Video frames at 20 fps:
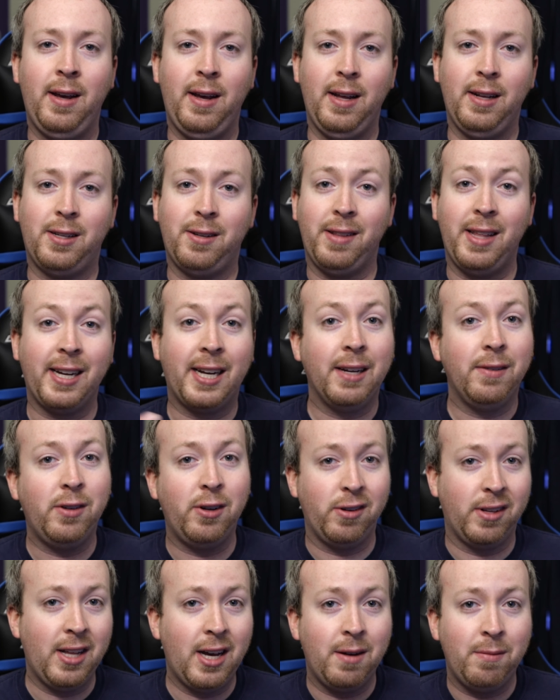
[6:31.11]
And so that gives
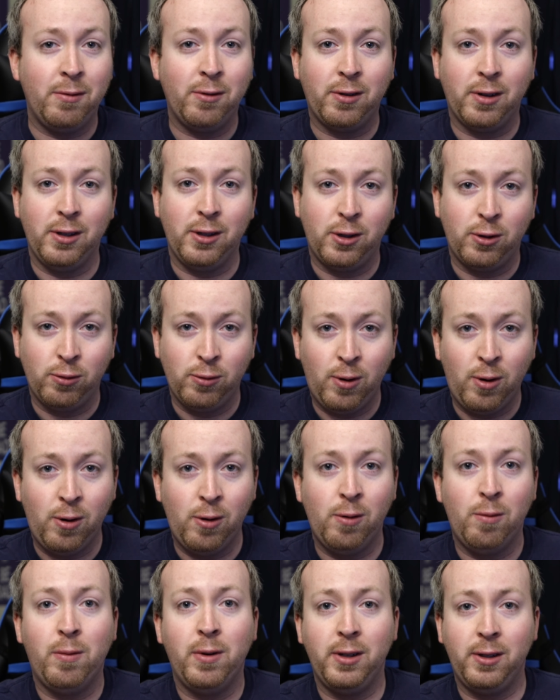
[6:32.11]
you a lot more
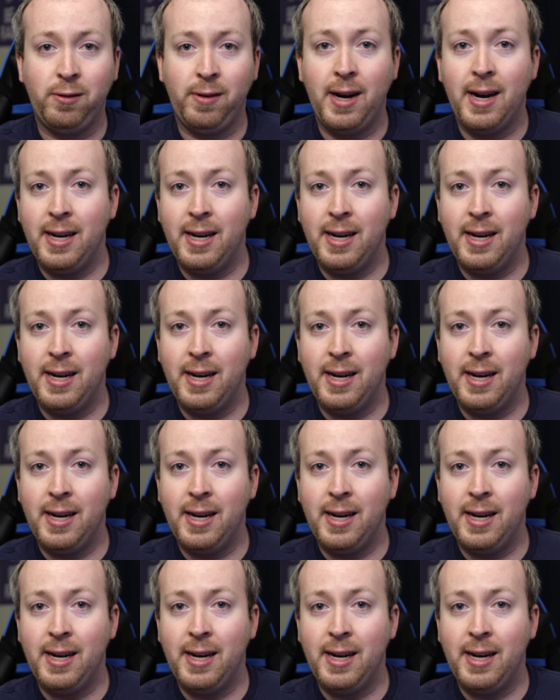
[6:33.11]
control when you're